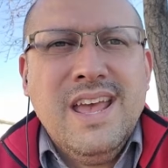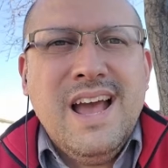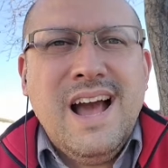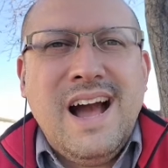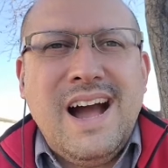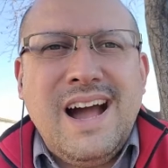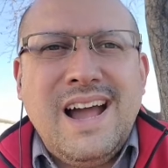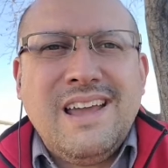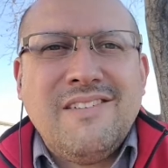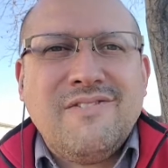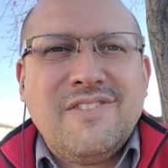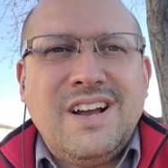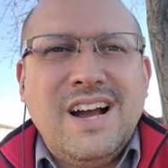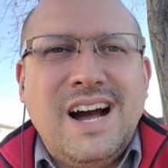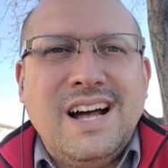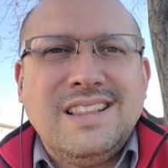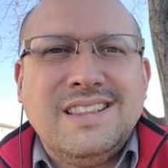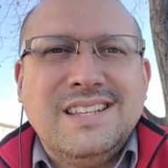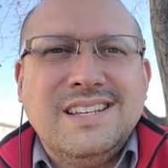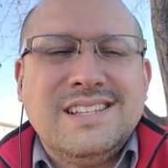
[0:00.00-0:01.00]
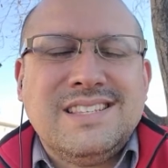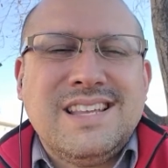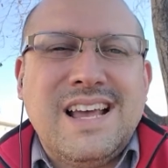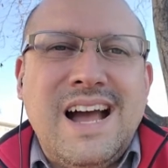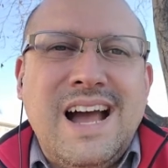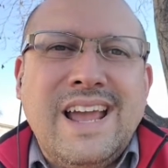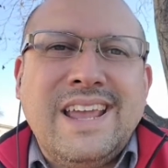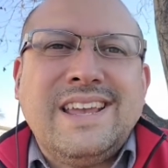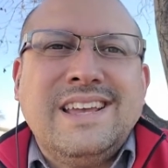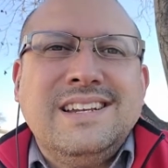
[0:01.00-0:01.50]
I've got this.
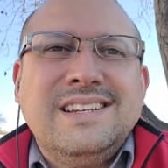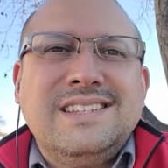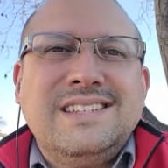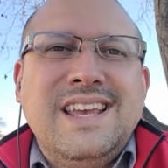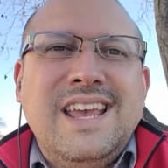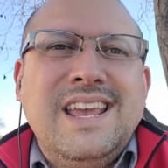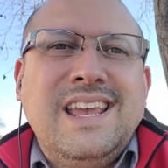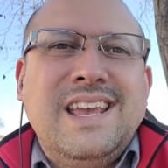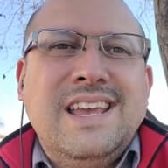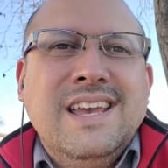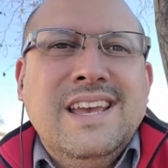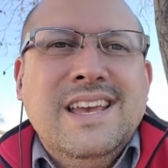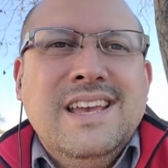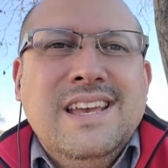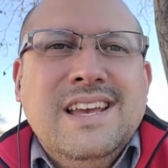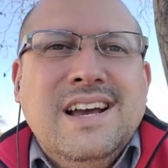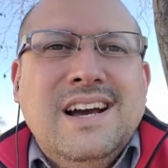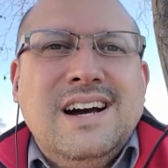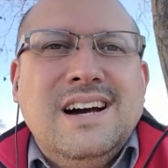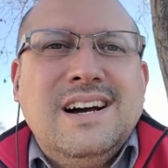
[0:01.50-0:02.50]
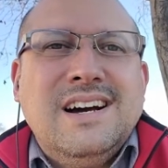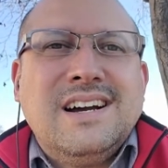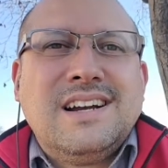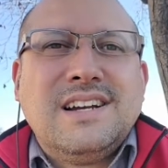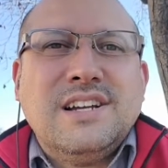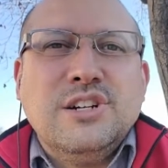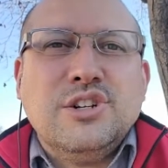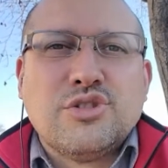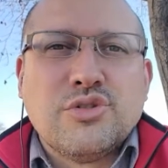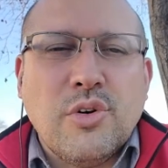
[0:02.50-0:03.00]
I can take
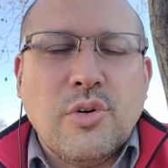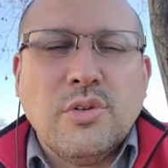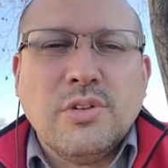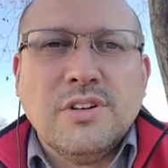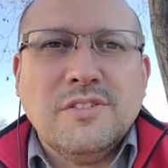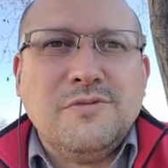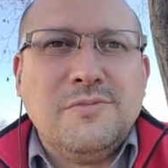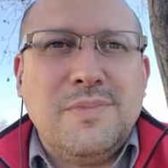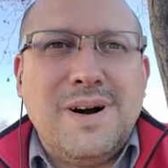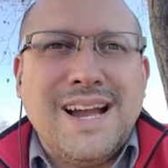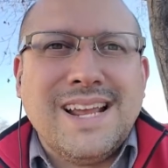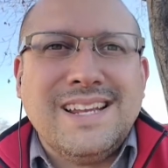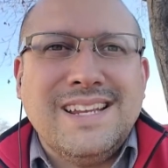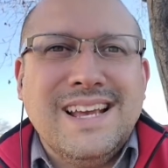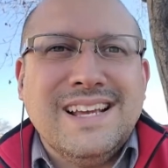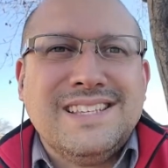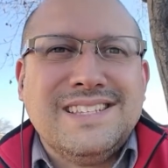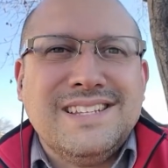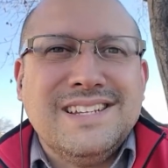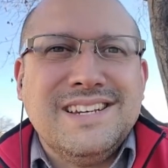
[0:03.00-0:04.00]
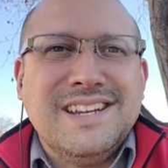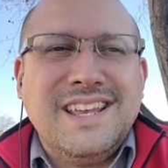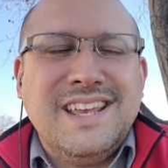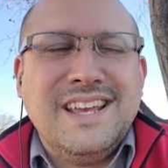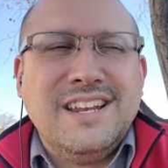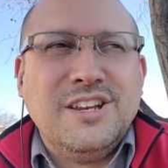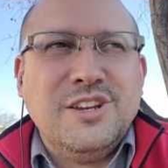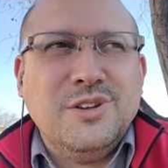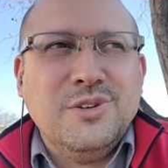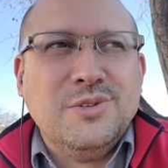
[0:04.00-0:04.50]
control of my
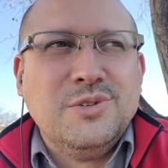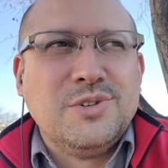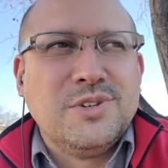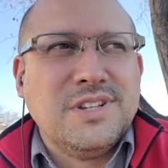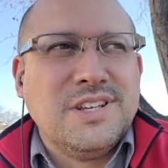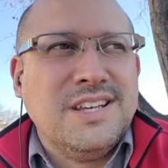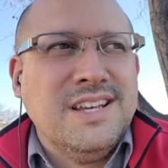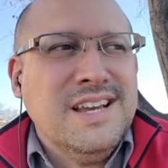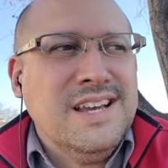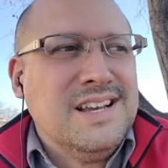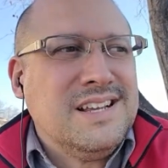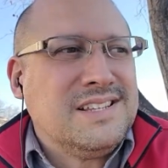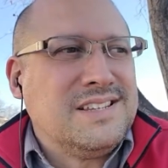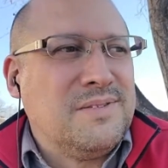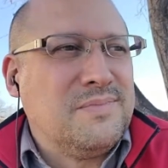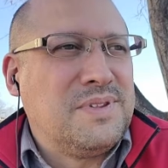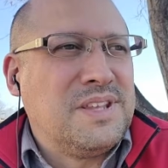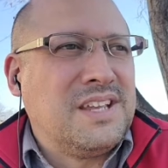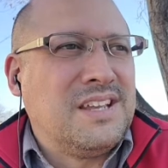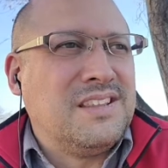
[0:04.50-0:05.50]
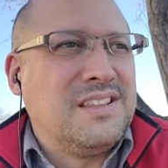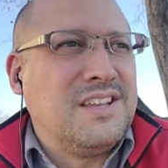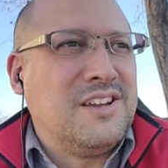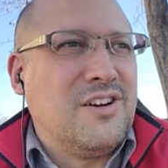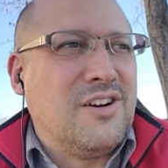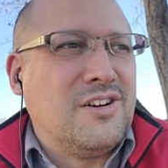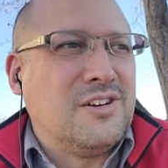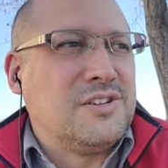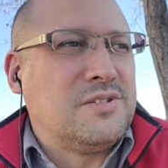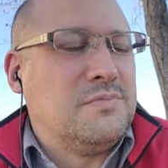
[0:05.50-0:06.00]
destiny. And usually something in the
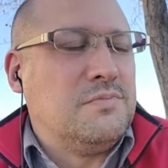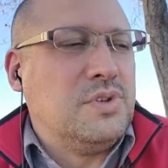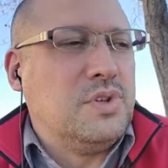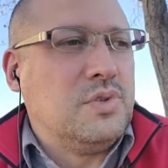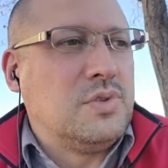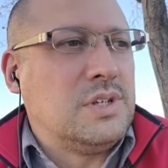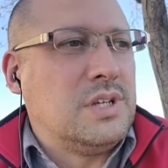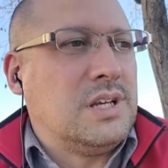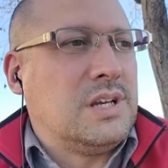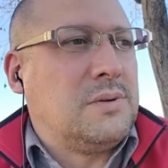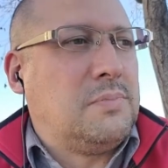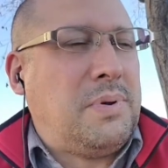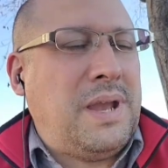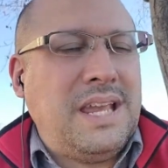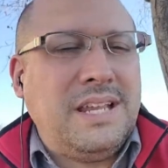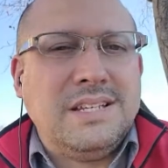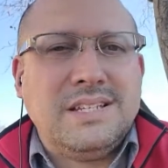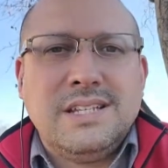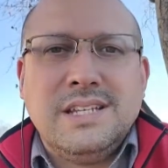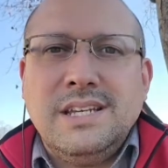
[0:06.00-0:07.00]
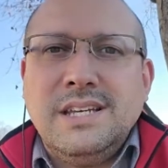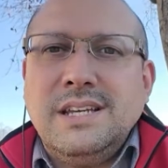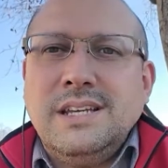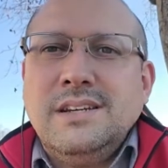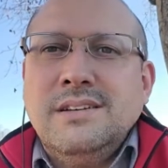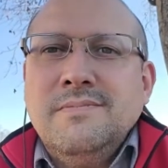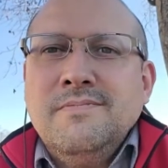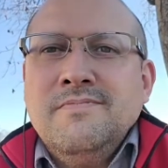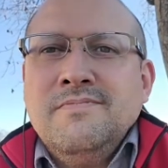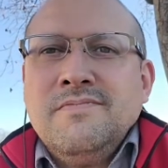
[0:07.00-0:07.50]
arts, music,
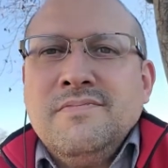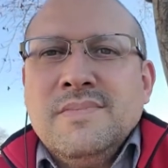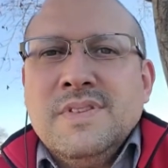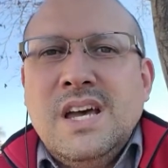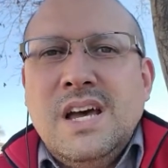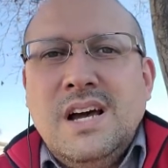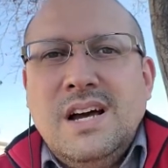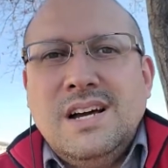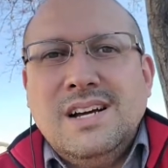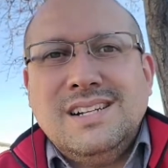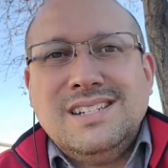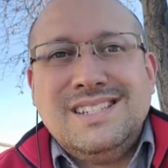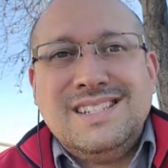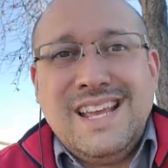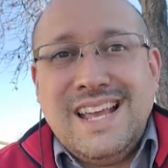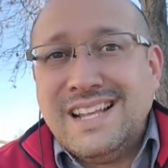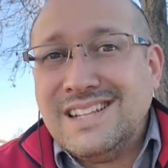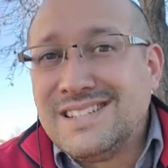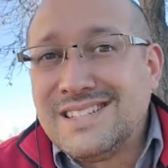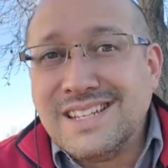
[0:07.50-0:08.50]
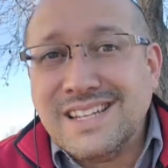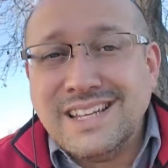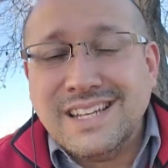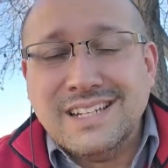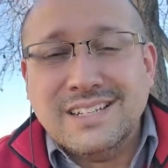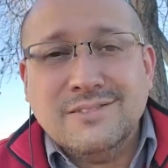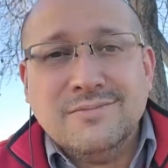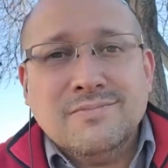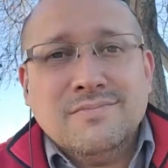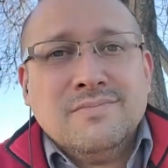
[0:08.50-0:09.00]
painting,
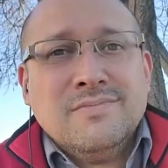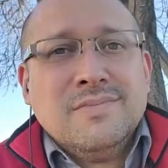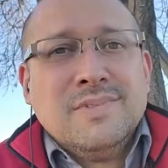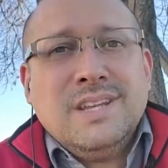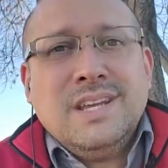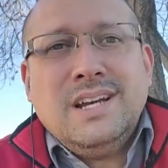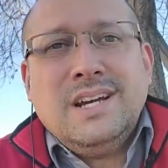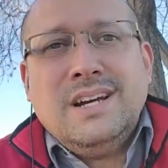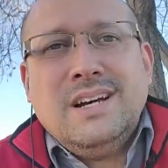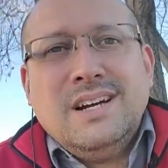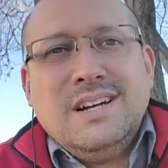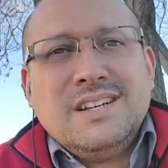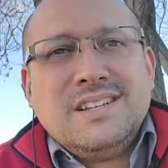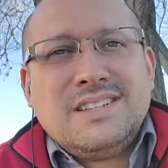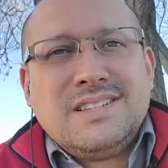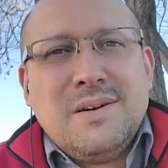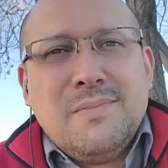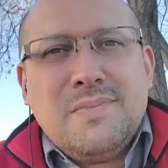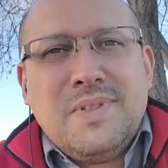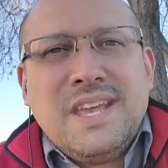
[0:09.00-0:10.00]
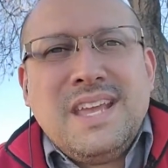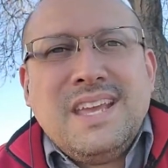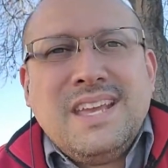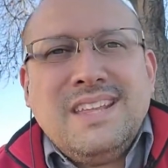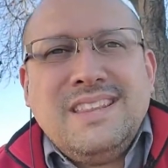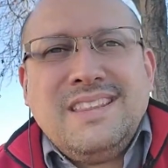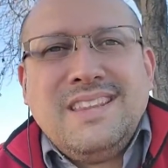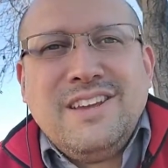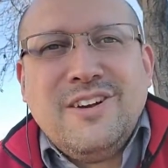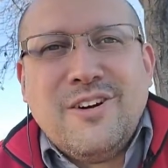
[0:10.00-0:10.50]
dancing, something
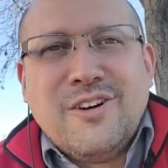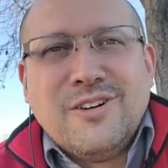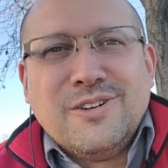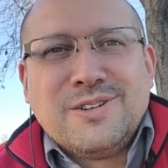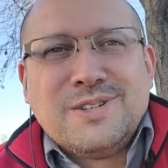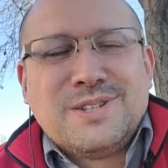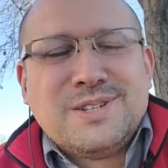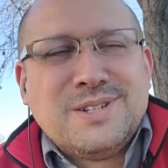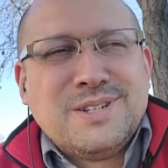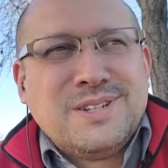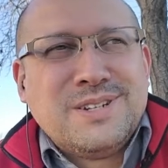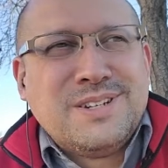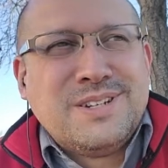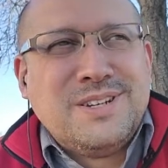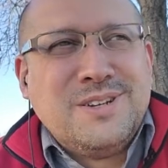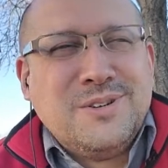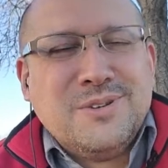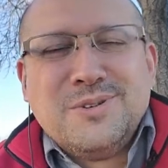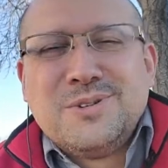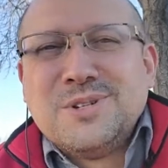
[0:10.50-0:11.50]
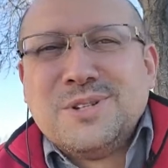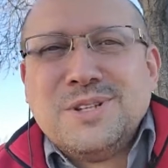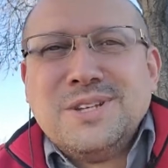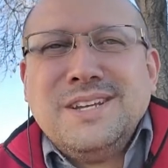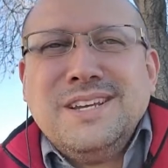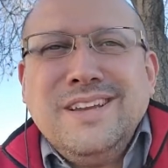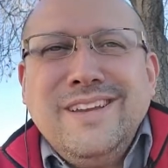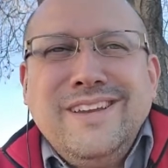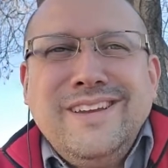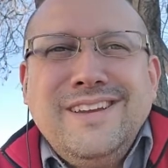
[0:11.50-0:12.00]
in the arts
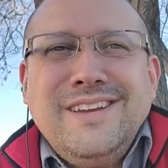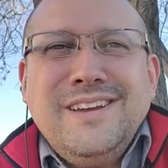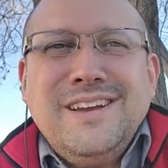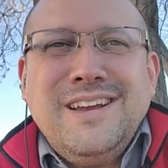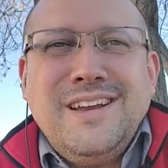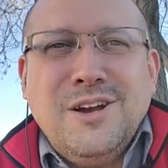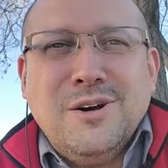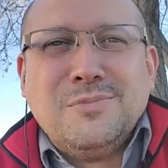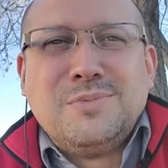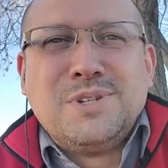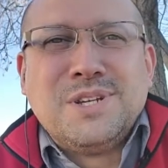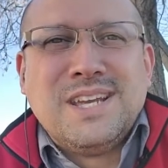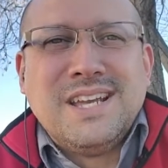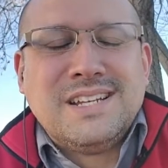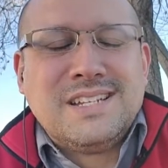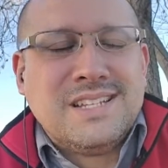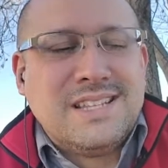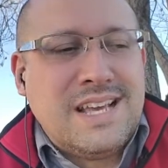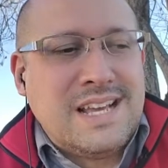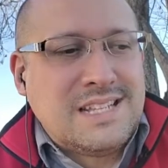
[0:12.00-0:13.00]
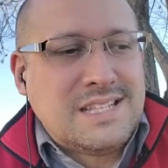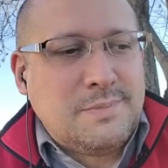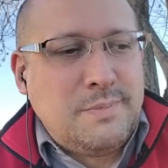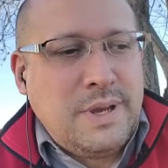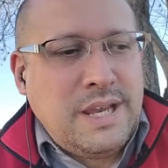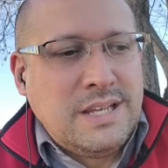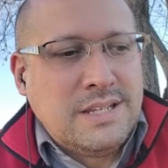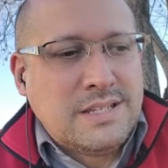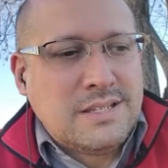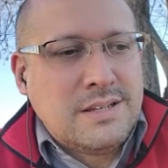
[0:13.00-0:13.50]
usually helps you get to that
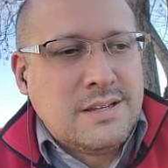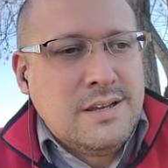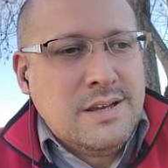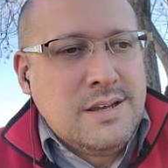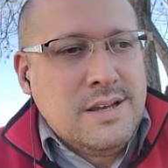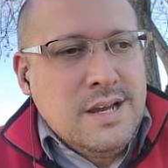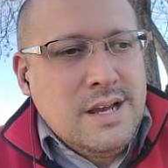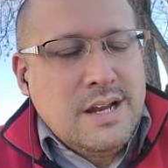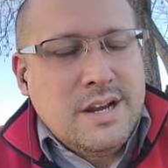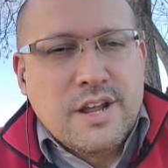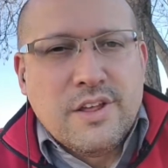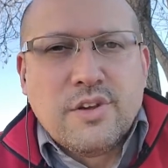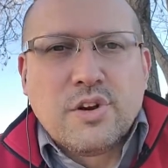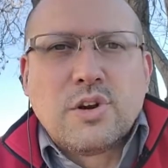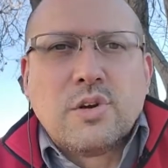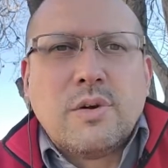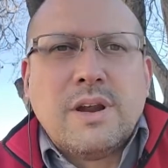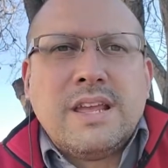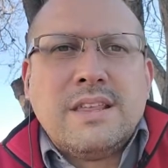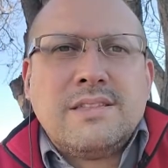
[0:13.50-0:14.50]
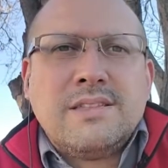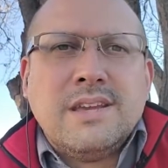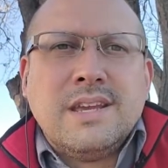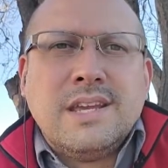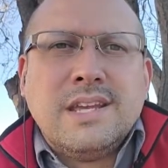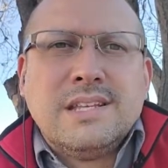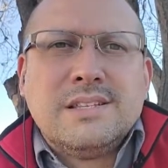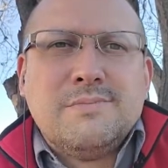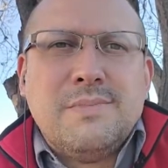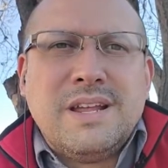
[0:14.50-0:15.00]
space. Another great
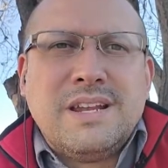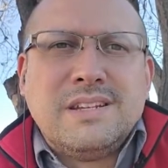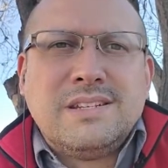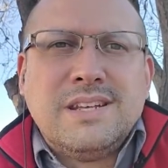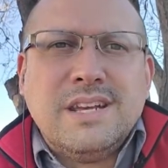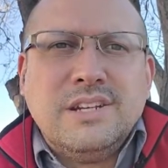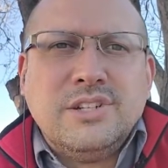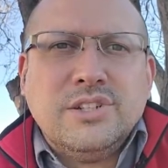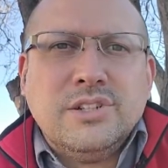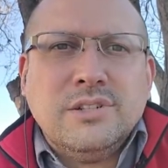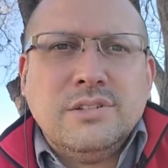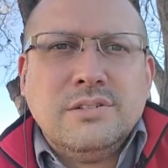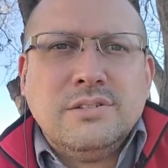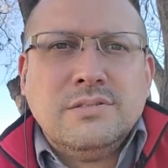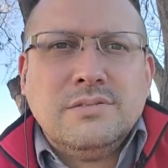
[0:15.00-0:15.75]
thing is meditation.